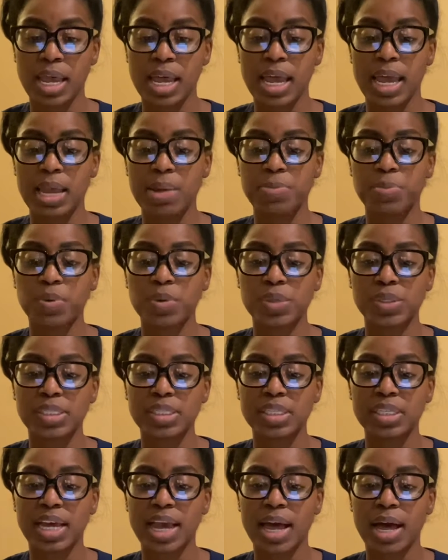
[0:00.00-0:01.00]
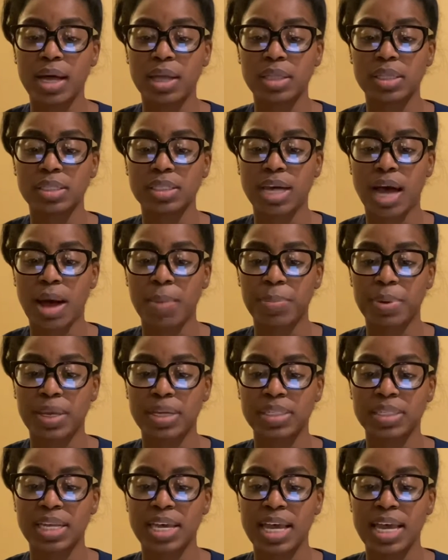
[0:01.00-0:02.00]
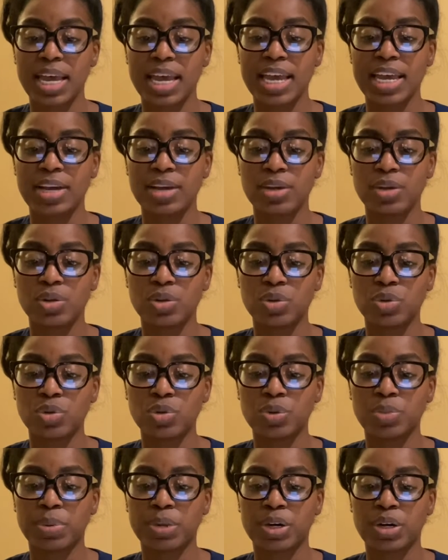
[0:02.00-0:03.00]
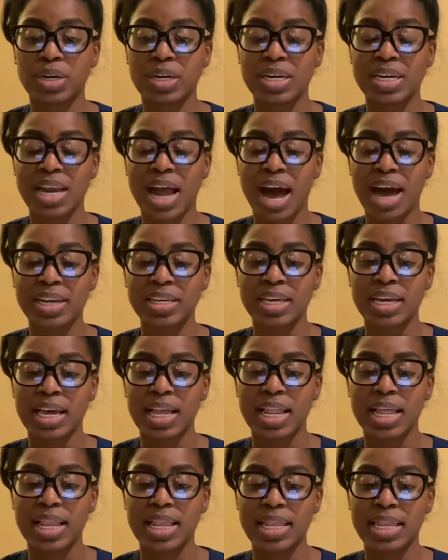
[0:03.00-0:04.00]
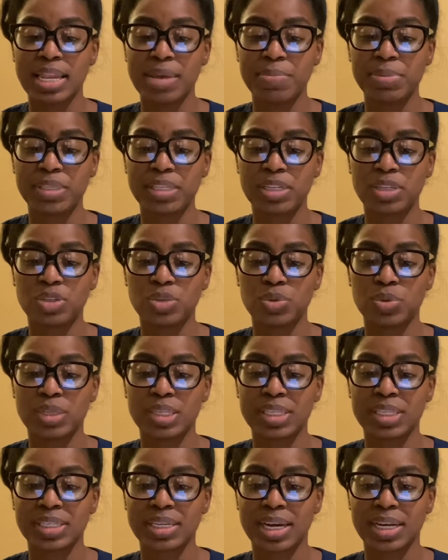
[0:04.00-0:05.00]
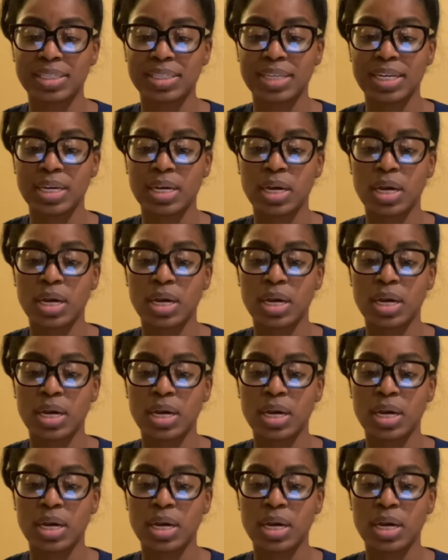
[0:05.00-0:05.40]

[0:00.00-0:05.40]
Important health topics include, but are not limited to, discussions